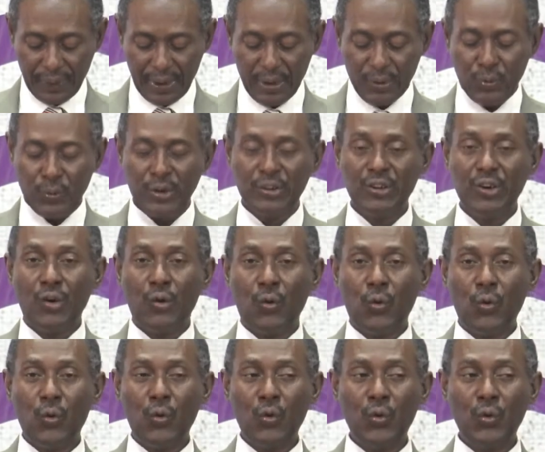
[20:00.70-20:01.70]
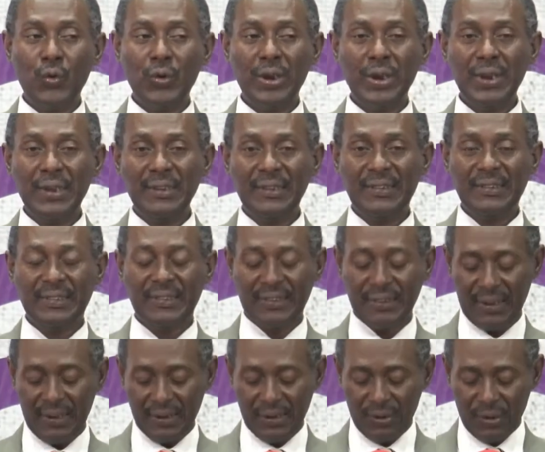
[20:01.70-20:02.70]
it was her only
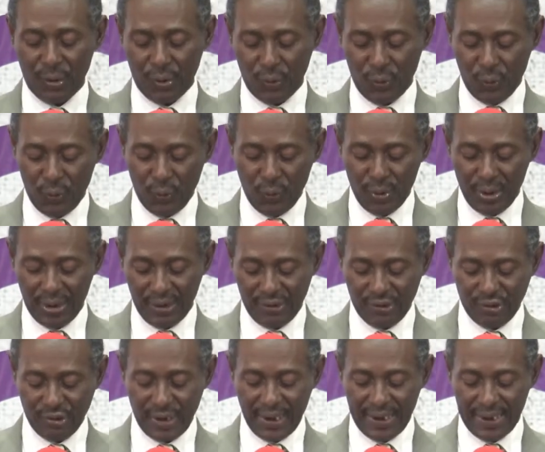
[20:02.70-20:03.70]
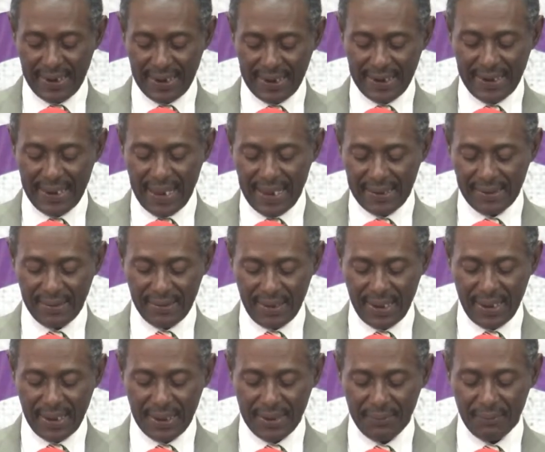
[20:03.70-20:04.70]
son, her only child at that
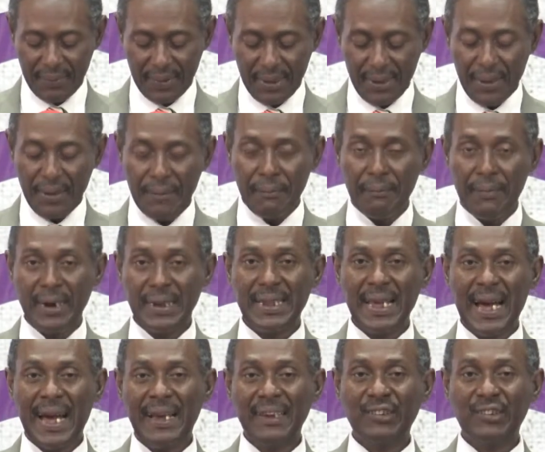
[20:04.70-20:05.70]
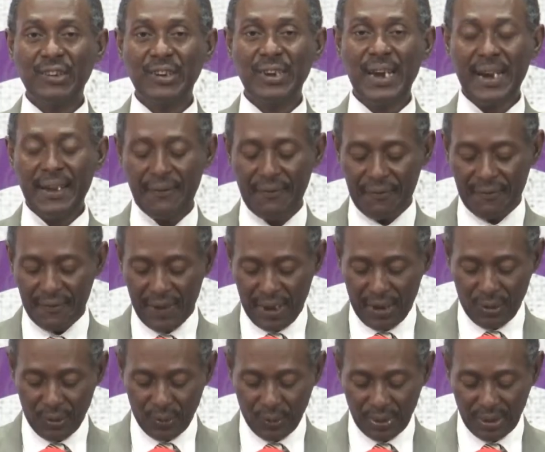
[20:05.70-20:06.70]
time, but as she had
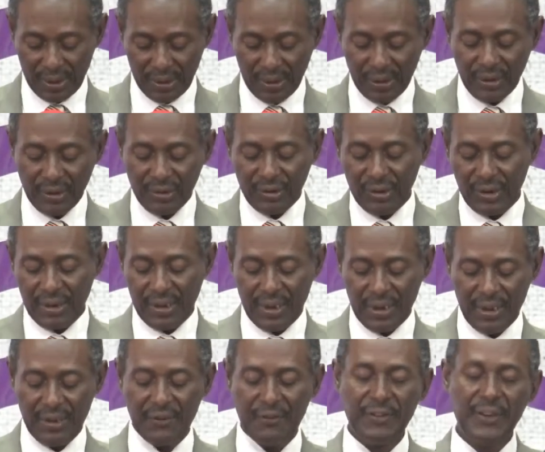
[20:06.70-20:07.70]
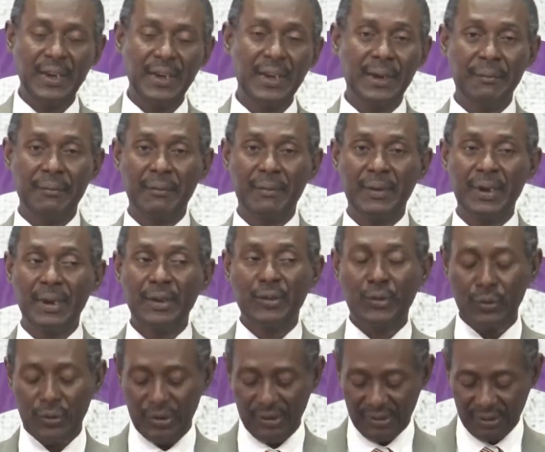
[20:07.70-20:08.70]
vowed, she gave him
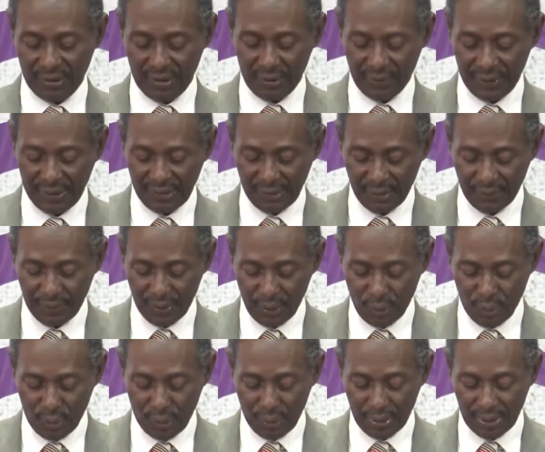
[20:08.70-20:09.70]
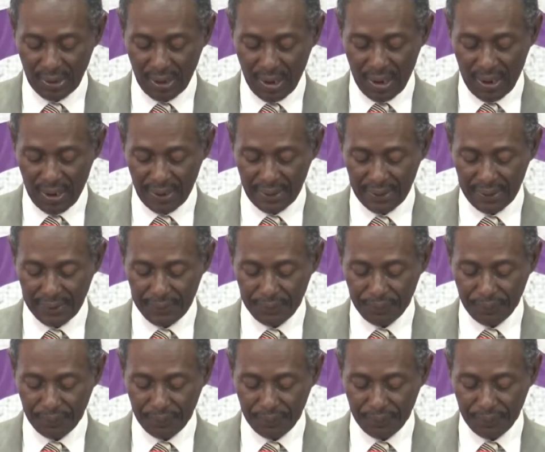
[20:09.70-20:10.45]
to the service of the Lord God.